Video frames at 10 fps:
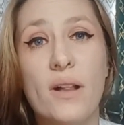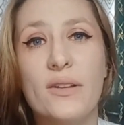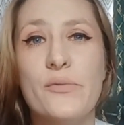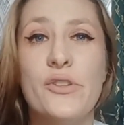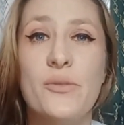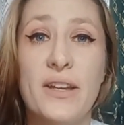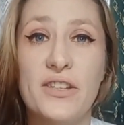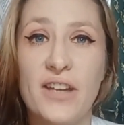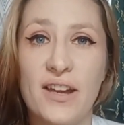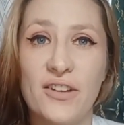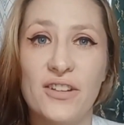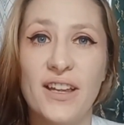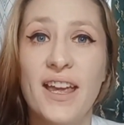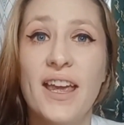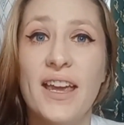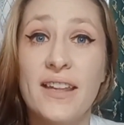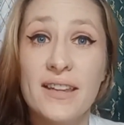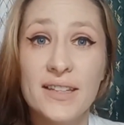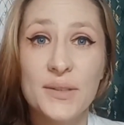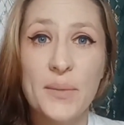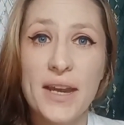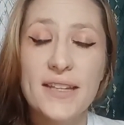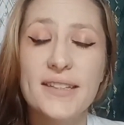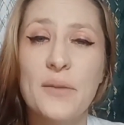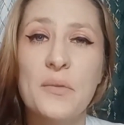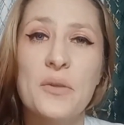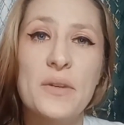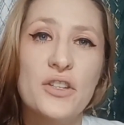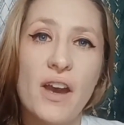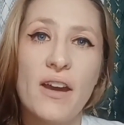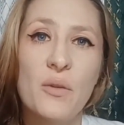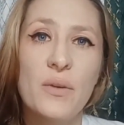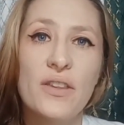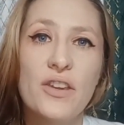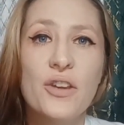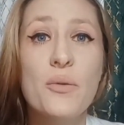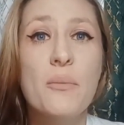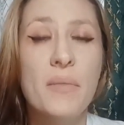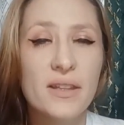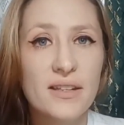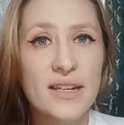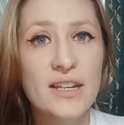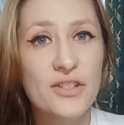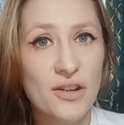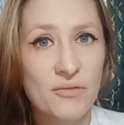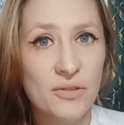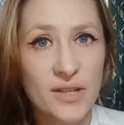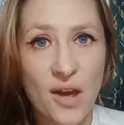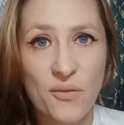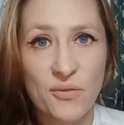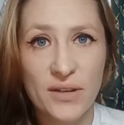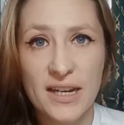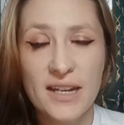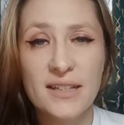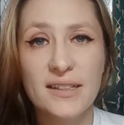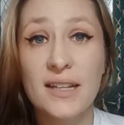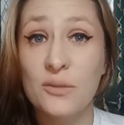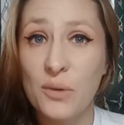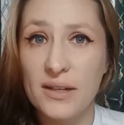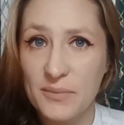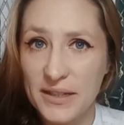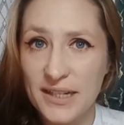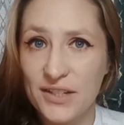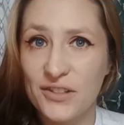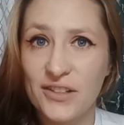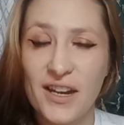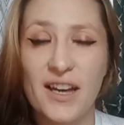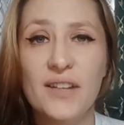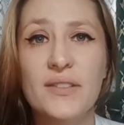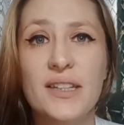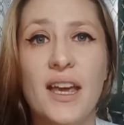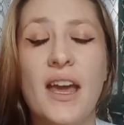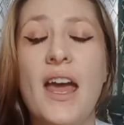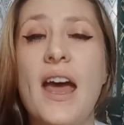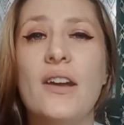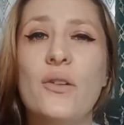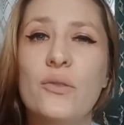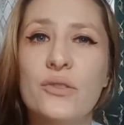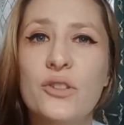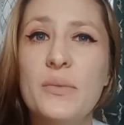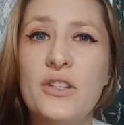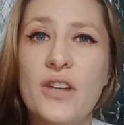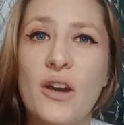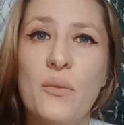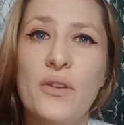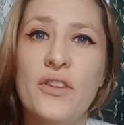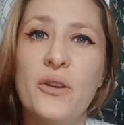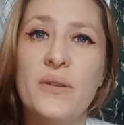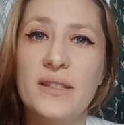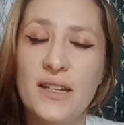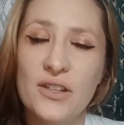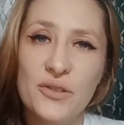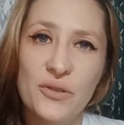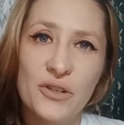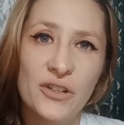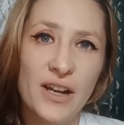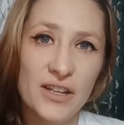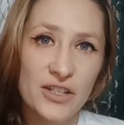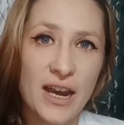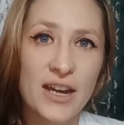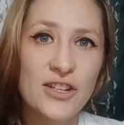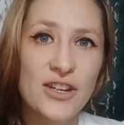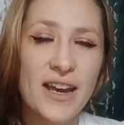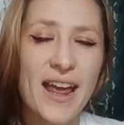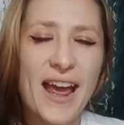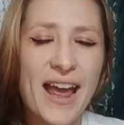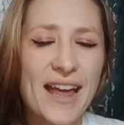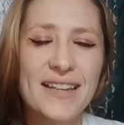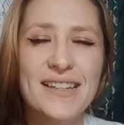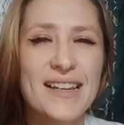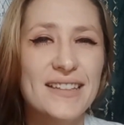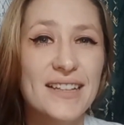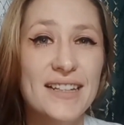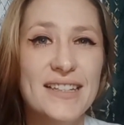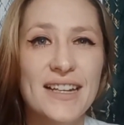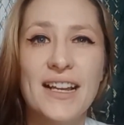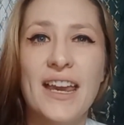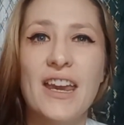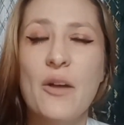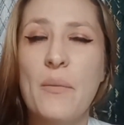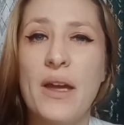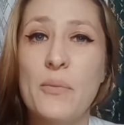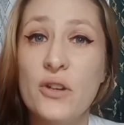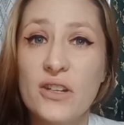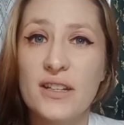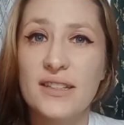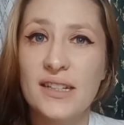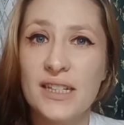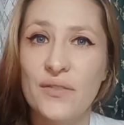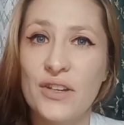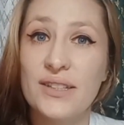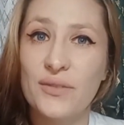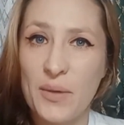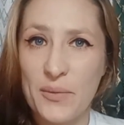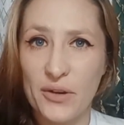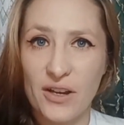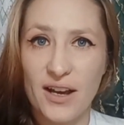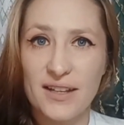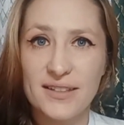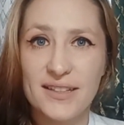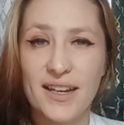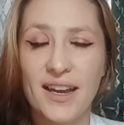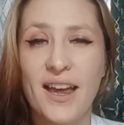welcome to my channel. In this space, I'm going to be sharing with you monthly general tarot readings, as well as my TikTok lives. And I'll also be sharing with you essential oil education and, excitingly, my podcast interviews for my podcast.